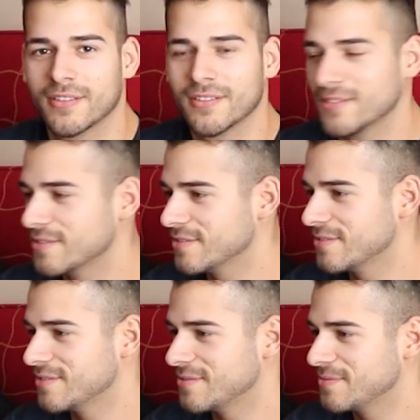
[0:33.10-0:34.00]

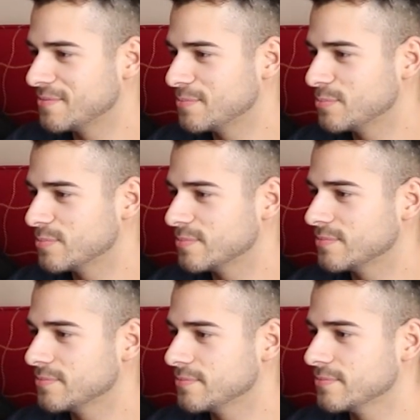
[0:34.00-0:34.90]

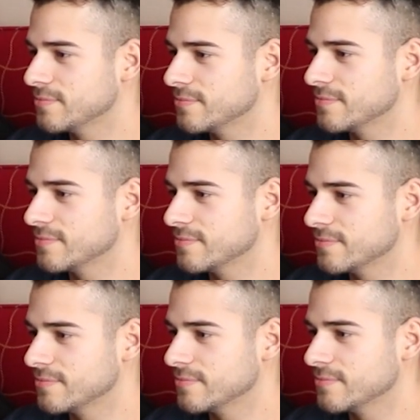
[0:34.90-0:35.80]

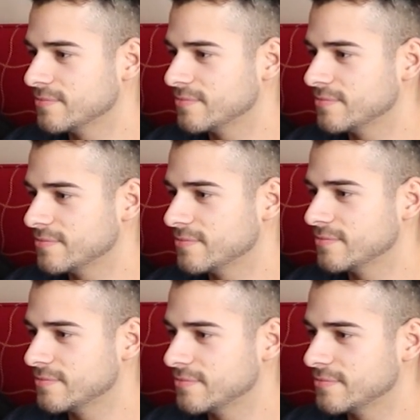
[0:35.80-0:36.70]

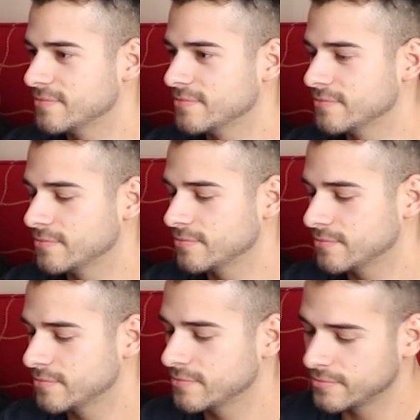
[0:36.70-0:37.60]

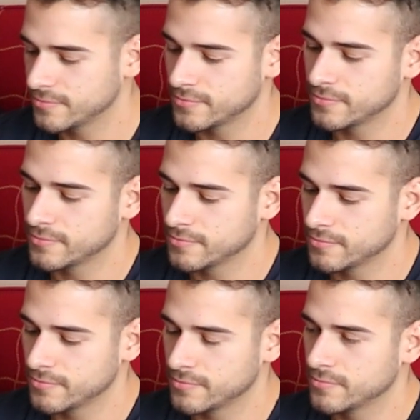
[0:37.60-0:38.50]

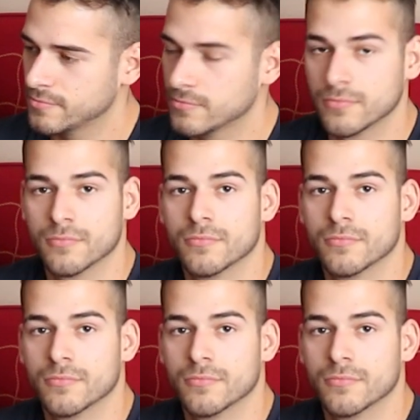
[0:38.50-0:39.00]
This person isn't speaking.